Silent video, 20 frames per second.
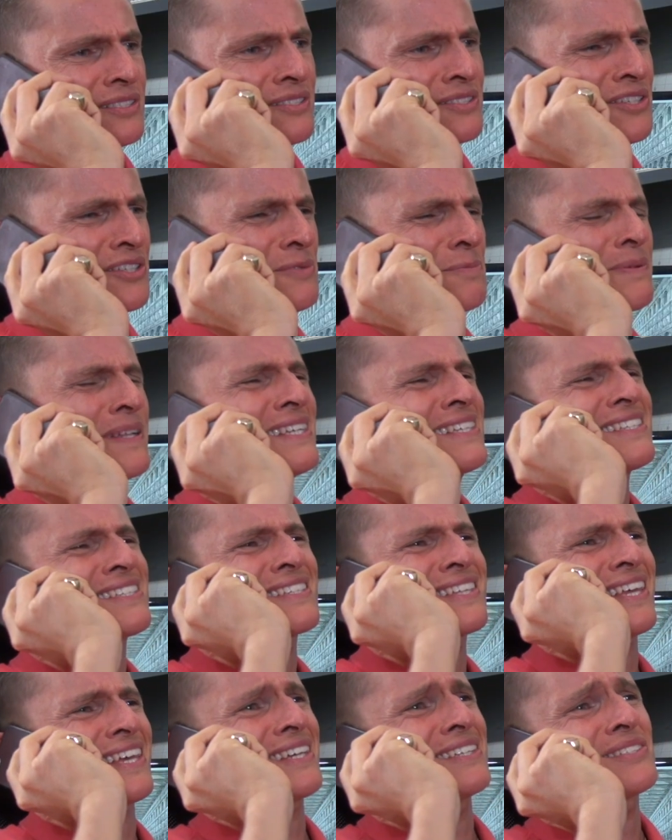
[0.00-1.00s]
Just please
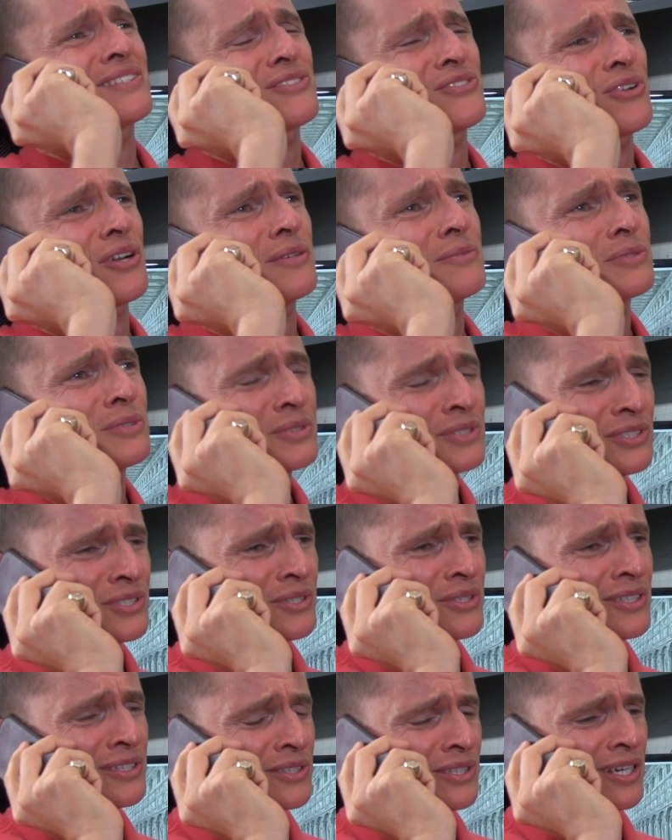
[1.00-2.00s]
stay out of trouble, would
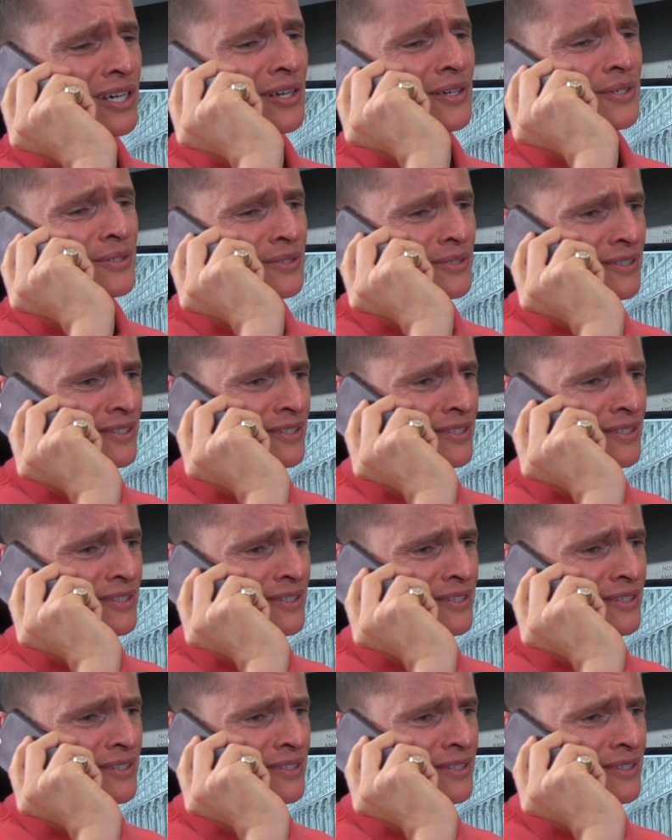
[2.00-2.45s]
you? Here you go.